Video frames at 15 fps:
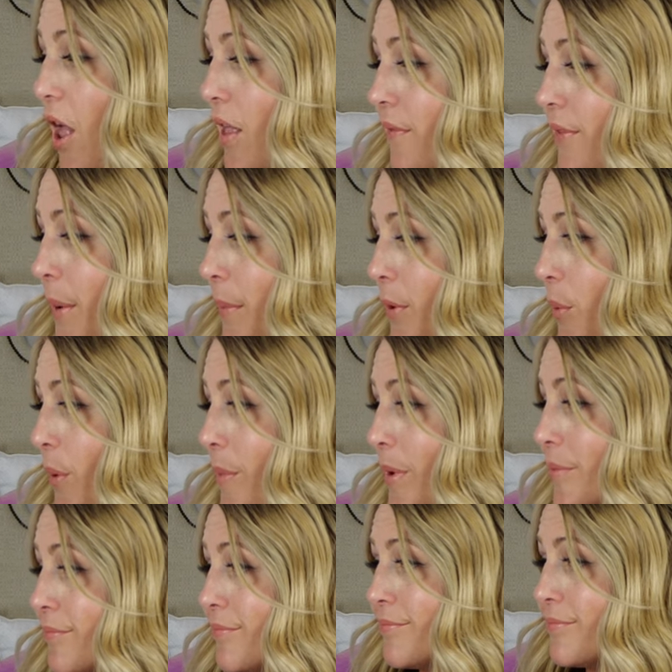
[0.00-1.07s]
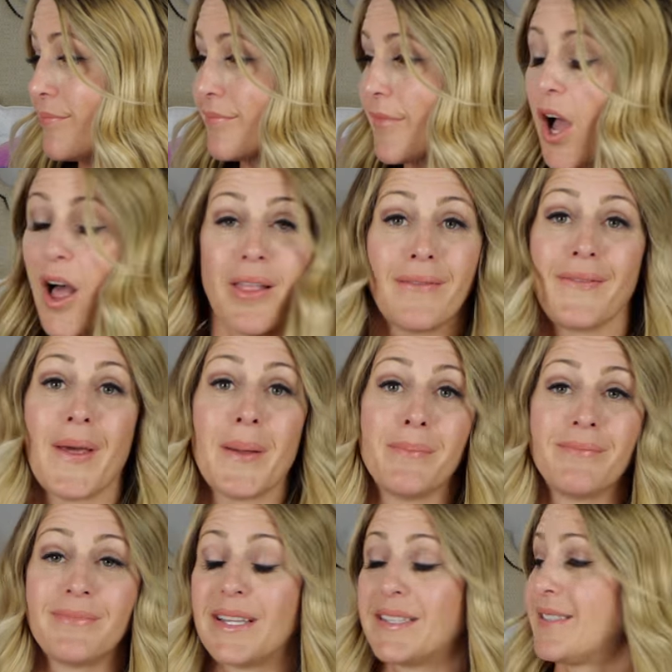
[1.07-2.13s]
all of them are women. All of them.
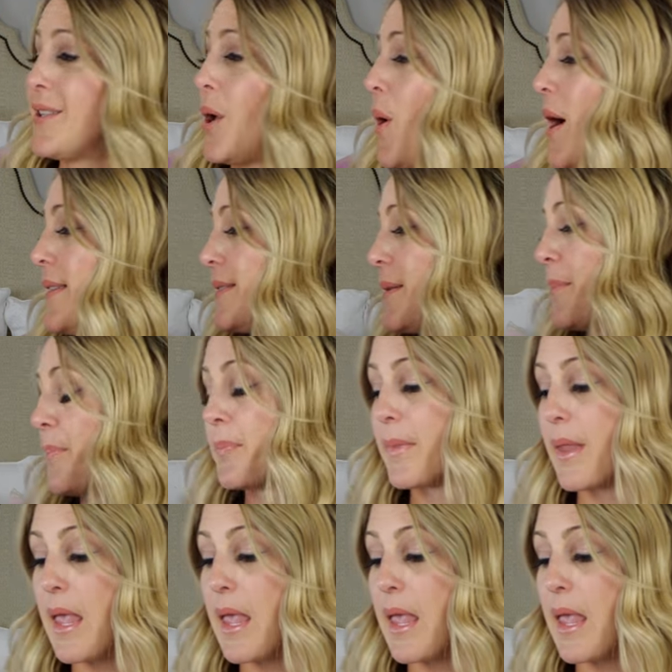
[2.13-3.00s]
That's so awesome.